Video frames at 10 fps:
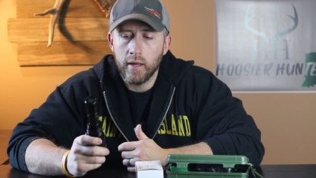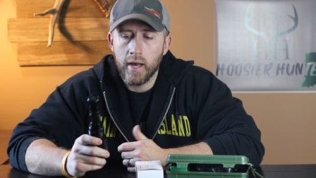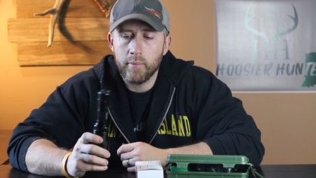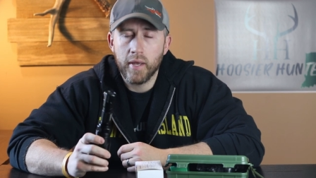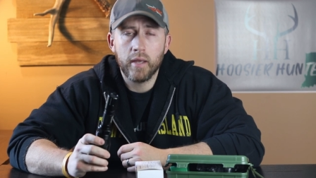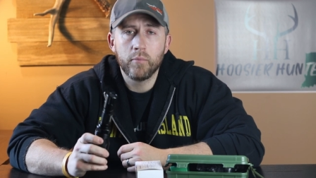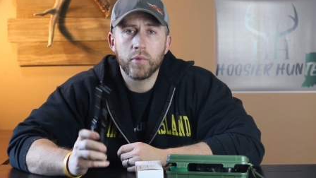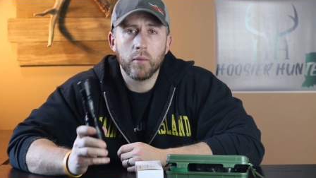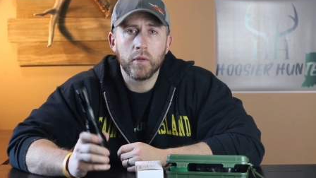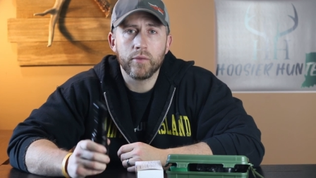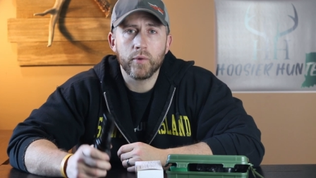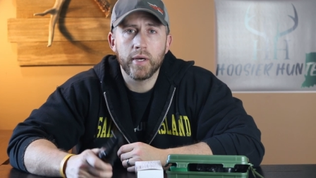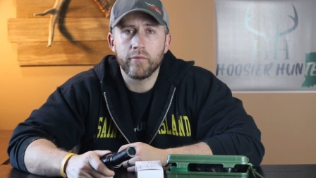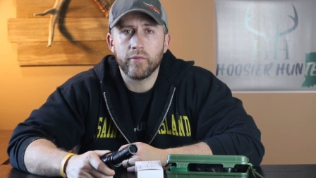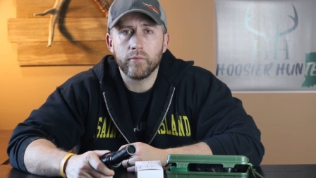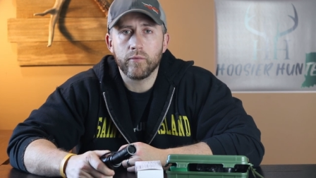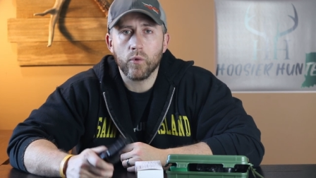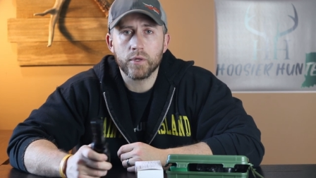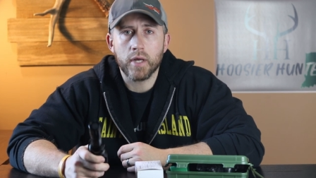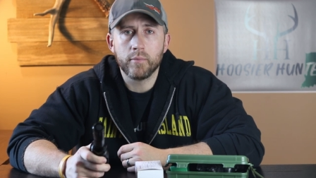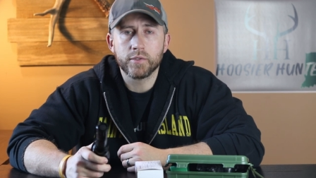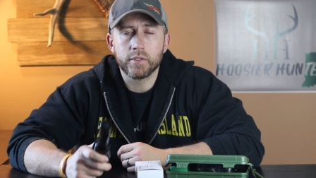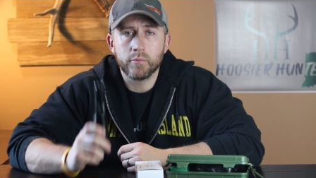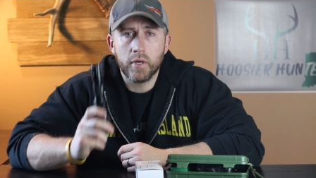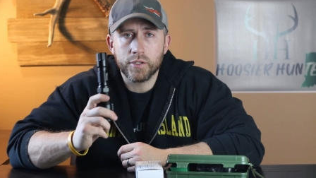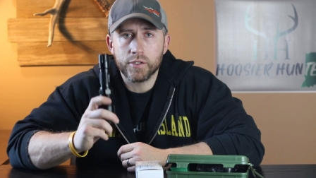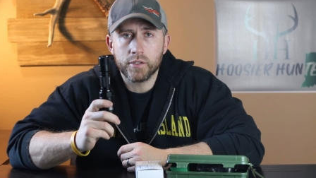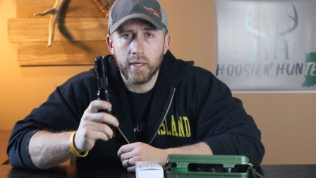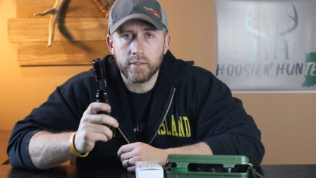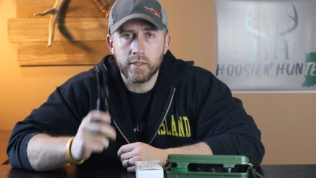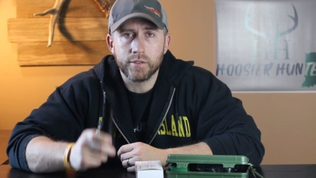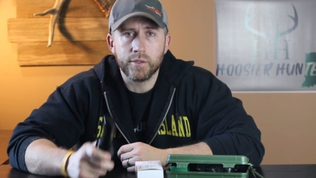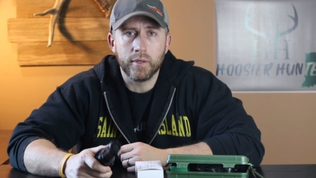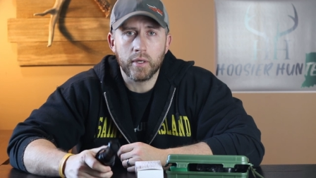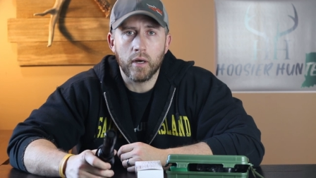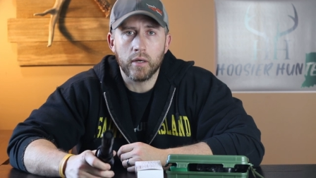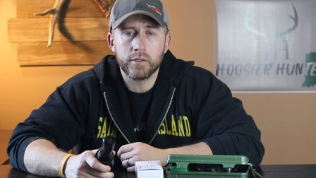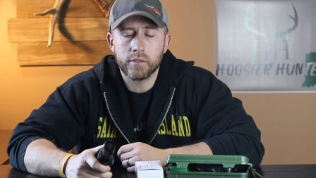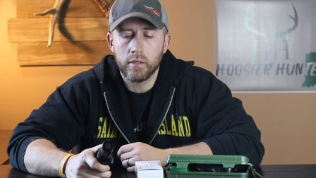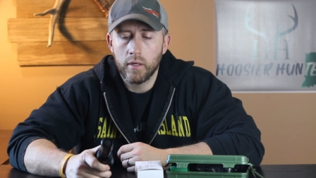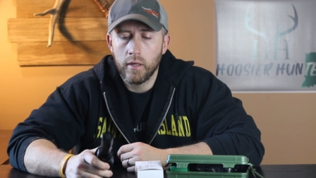I paid probably 3 to 4 times as much as this unit cost.